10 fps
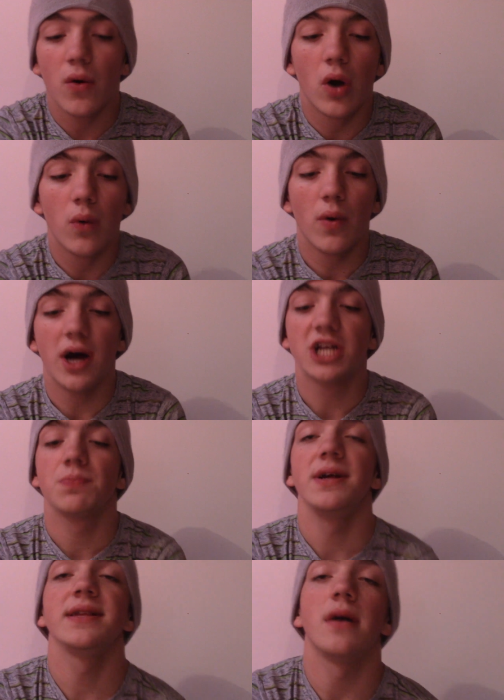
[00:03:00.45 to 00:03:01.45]
Court Watch,
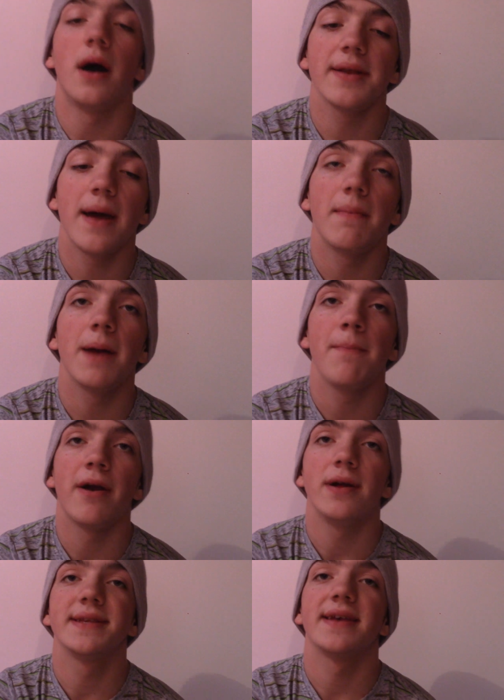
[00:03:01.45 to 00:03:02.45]
please contact my
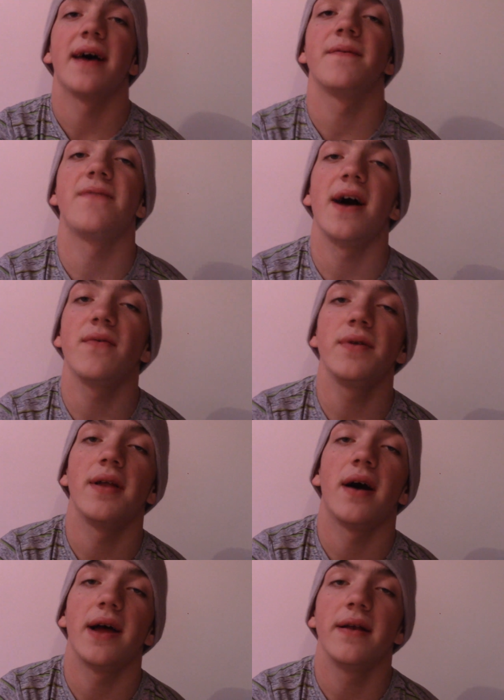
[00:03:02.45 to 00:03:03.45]
parents at
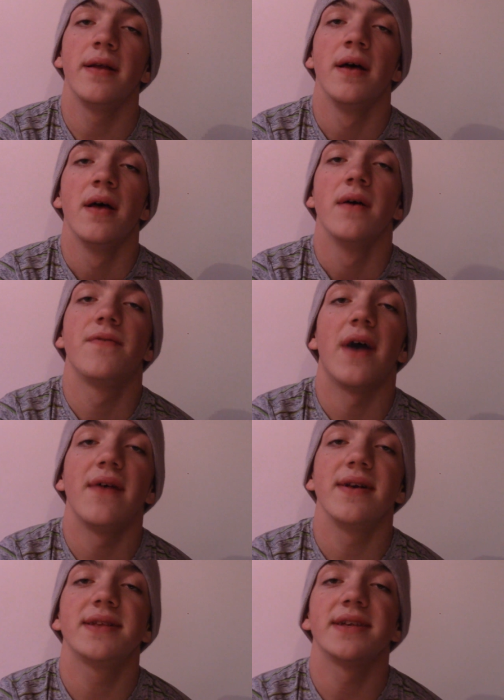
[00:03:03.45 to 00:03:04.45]

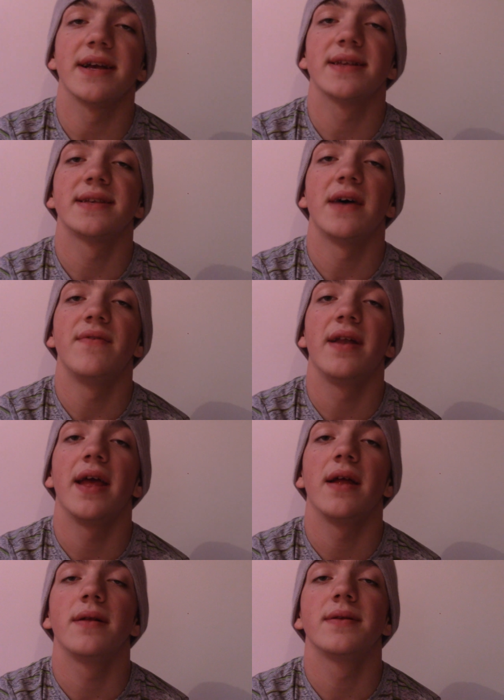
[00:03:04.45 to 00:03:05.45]

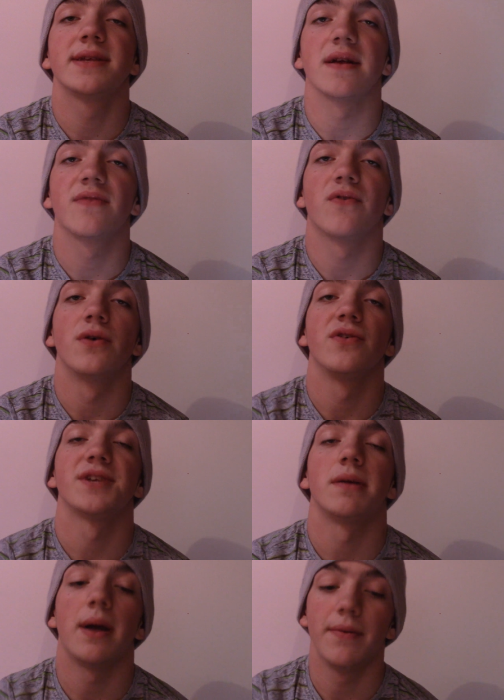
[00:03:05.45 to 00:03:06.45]
519-586-7864. Those
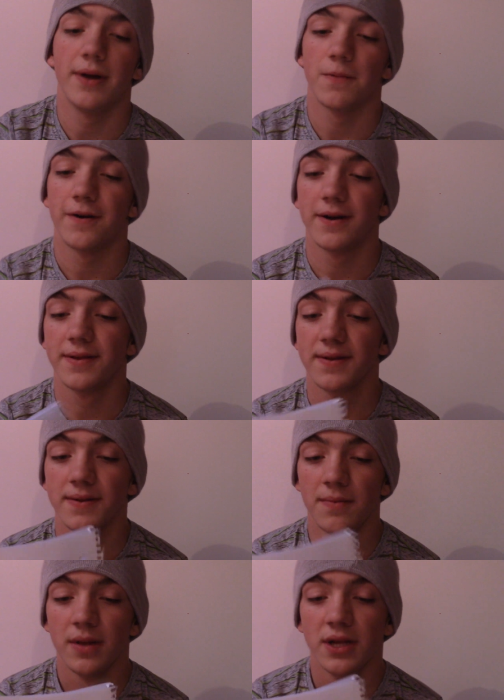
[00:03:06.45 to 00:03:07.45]
are my real parents.
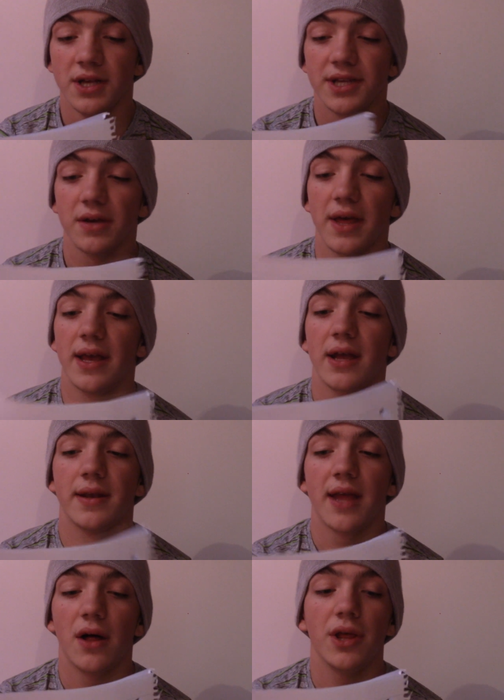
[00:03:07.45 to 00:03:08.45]
So they
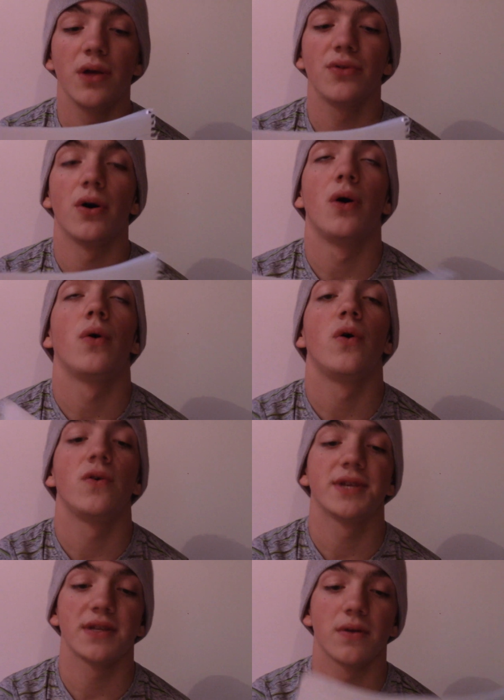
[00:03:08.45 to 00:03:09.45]
can tell you the whole